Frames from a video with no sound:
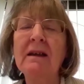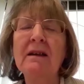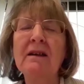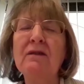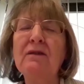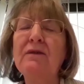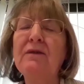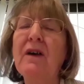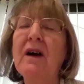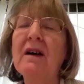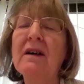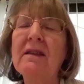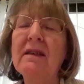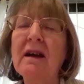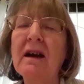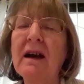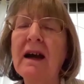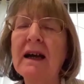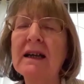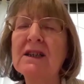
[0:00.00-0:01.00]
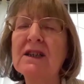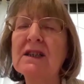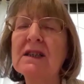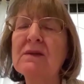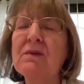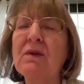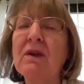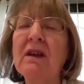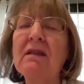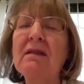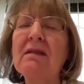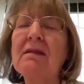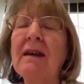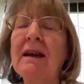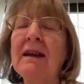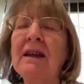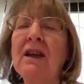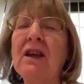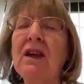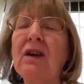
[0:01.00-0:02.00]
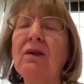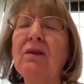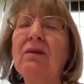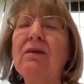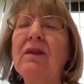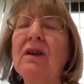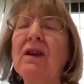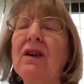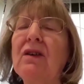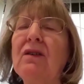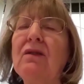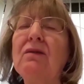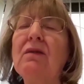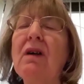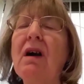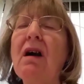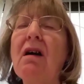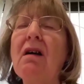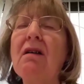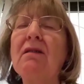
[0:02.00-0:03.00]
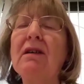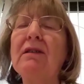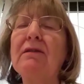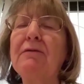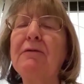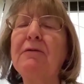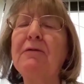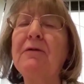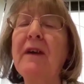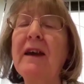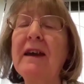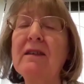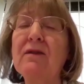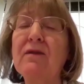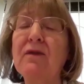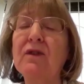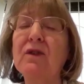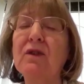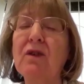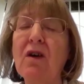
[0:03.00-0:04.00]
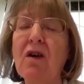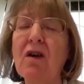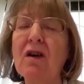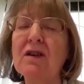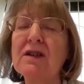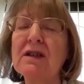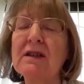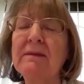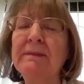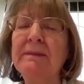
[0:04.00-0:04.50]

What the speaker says: Father, I just want to thank you that you are a faithful God